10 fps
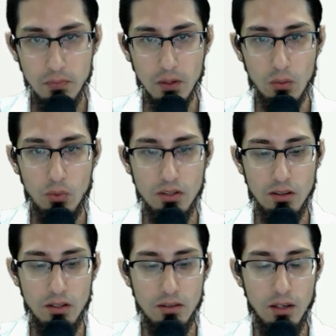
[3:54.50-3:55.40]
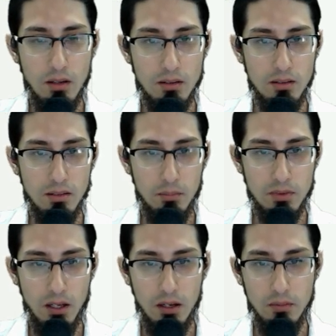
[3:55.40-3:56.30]
We at the same
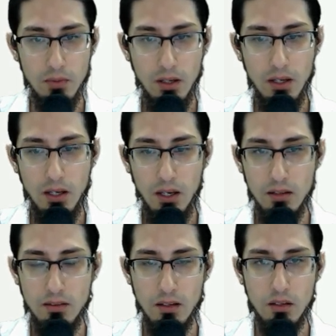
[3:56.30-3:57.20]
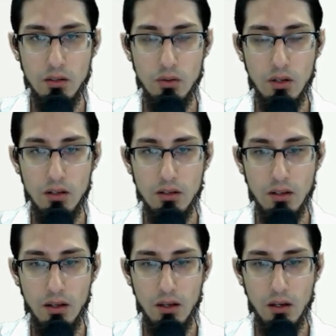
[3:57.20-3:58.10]
time executed
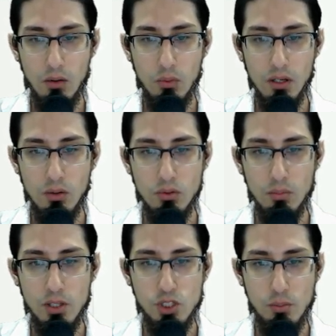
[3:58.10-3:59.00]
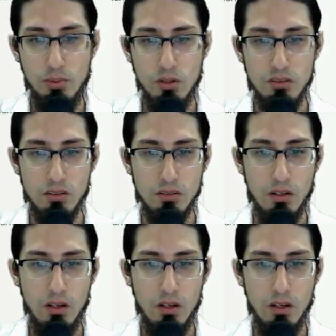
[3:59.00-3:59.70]
a WinAutomation process.